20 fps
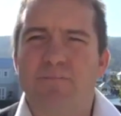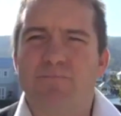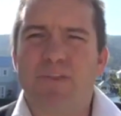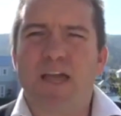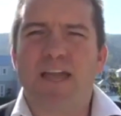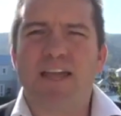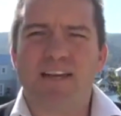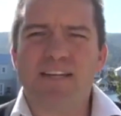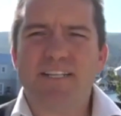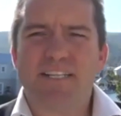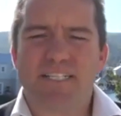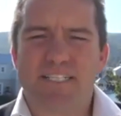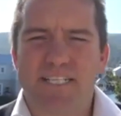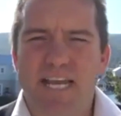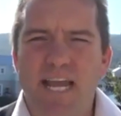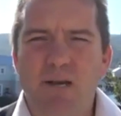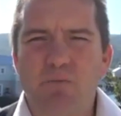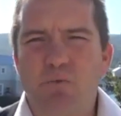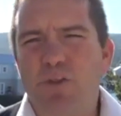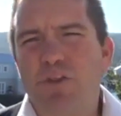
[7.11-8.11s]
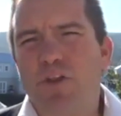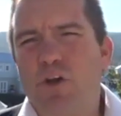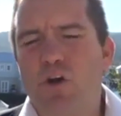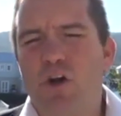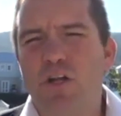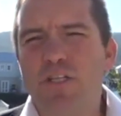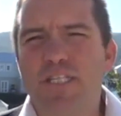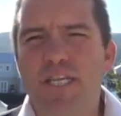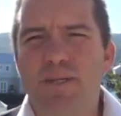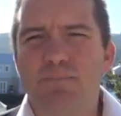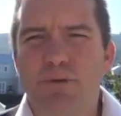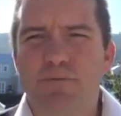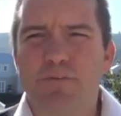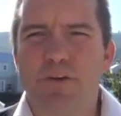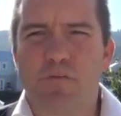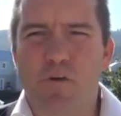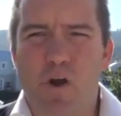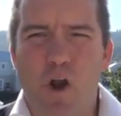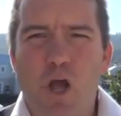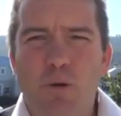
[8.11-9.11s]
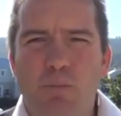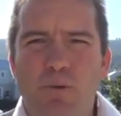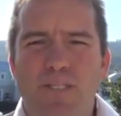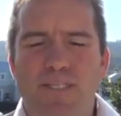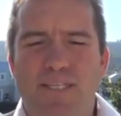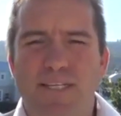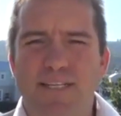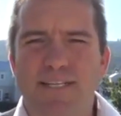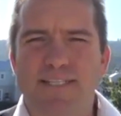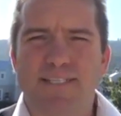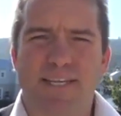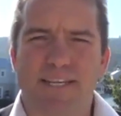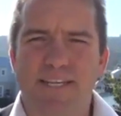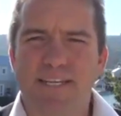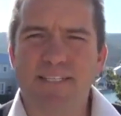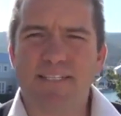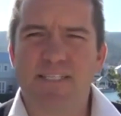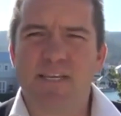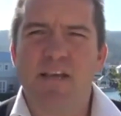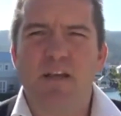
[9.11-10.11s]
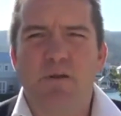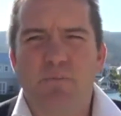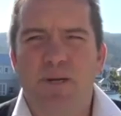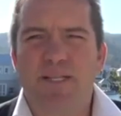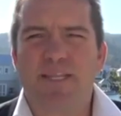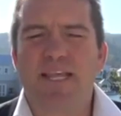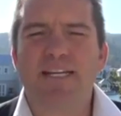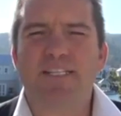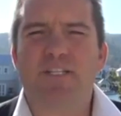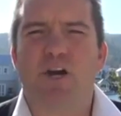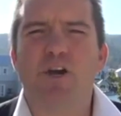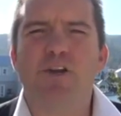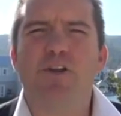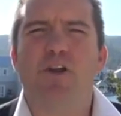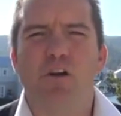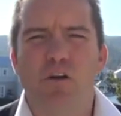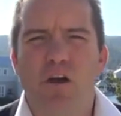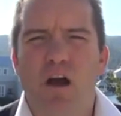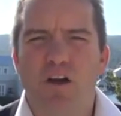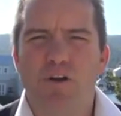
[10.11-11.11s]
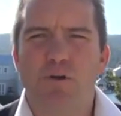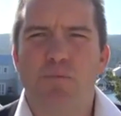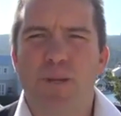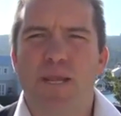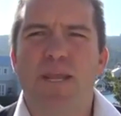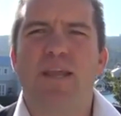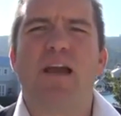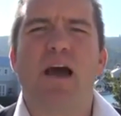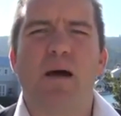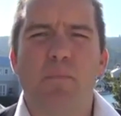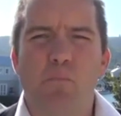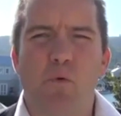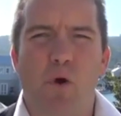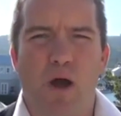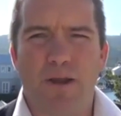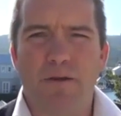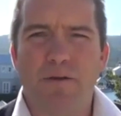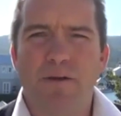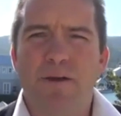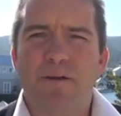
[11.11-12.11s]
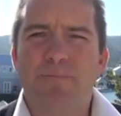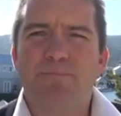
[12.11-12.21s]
They understand what the concept of a global citizen is, but they don't know how to become one.